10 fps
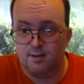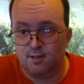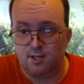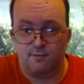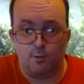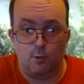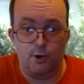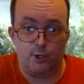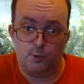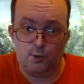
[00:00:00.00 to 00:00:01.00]
Because if you want
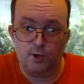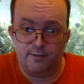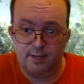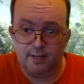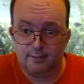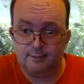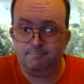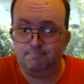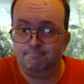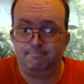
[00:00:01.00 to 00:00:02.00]
to do all of it,
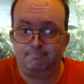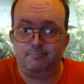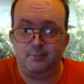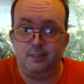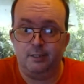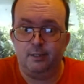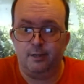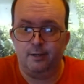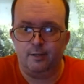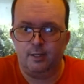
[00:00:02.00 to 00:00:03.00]
you're going
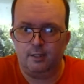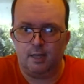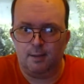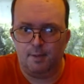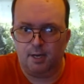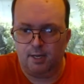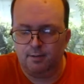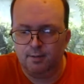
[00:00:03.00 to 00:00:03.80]
to need that many.